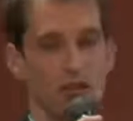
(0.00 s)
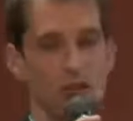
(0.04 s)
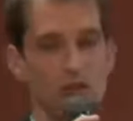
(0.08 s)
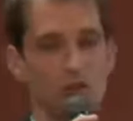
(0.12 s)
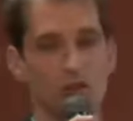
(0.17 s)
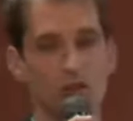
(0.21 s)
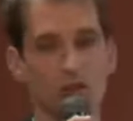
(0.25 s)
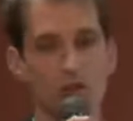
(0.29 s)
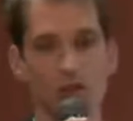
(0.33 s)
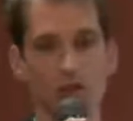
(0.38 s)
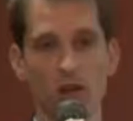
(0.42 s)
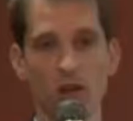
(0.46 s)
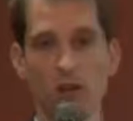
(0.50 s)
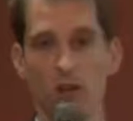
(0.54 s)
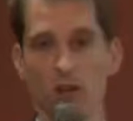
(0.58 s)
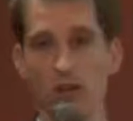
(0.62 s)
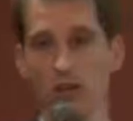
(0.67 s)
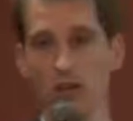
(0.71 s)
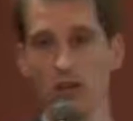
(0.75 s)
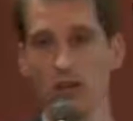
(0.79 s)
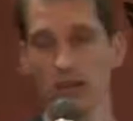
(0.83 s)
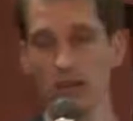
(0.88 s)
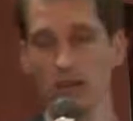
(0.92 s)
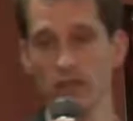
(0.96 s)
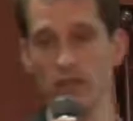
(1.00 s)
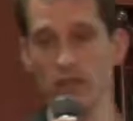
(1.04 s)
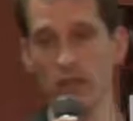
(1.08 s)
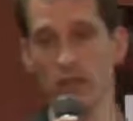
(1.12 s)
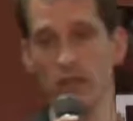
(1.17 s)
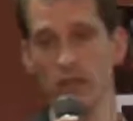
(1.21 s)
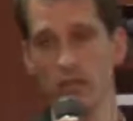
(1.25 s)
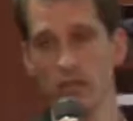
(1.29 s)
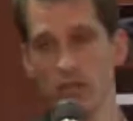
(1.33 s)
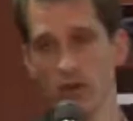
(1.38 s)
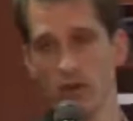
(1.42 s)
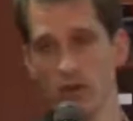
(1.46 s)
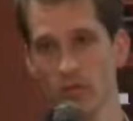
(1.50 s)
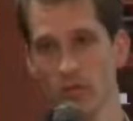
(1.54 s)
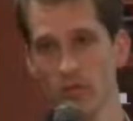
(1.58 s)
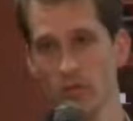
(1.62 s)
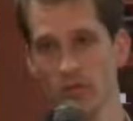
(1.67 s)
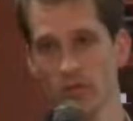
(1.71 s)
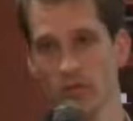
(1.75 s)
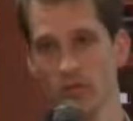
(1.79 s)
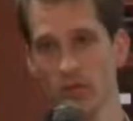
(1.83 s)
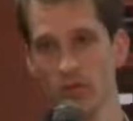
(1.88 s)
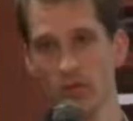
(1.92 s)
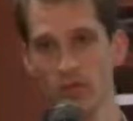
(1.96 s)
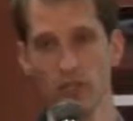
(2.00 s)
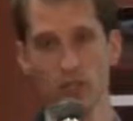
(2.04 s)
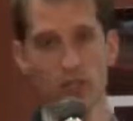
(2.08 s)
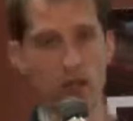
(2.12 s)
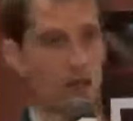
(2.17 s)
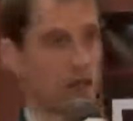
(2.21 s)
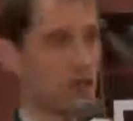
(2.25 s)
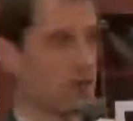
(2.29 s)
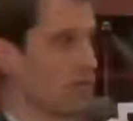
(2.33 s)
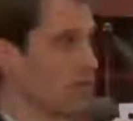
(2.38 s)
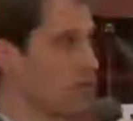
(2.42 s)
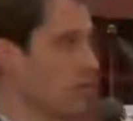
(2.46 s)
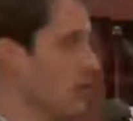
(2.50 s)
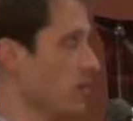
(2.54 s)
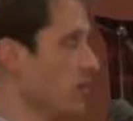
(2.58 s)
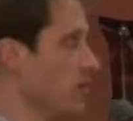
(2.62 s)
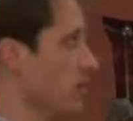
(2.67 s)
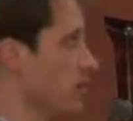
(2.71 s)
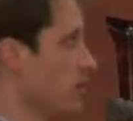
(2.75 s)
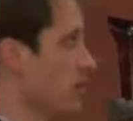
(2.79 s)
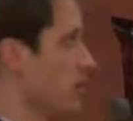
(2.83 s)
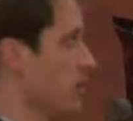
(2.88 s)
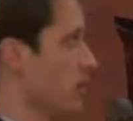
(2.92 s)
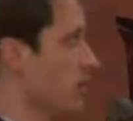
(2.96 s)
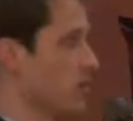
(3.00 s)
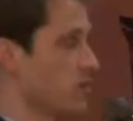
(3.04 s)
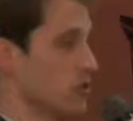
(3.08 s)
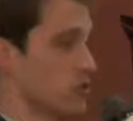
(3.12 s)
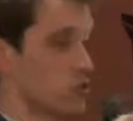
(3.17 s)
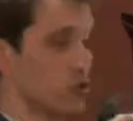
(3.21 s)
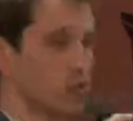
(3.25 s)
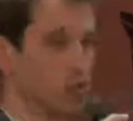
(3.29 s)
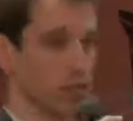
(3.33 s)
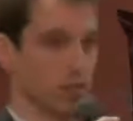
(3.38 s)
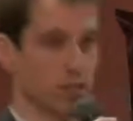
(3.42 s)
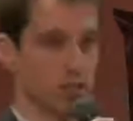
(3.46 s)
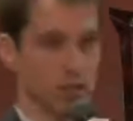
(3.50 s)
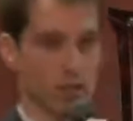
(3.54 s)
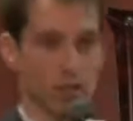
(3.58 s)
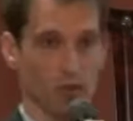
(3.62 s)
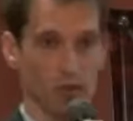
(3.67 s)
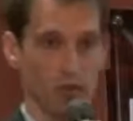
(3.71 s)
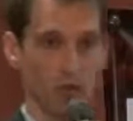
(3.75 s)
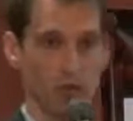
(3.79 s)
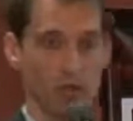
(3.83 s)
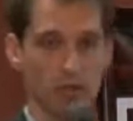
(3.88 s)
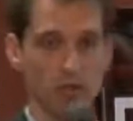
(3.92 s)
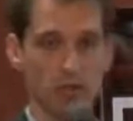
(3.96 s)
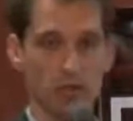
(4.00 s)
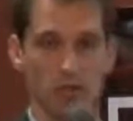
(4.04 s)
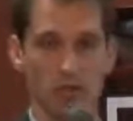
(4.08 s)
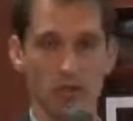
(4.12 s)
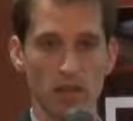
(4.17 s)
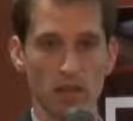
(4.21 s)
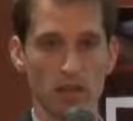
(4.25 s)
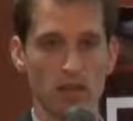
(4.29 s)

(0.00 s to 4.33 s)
No longer does the Department of Energy offer consulting services.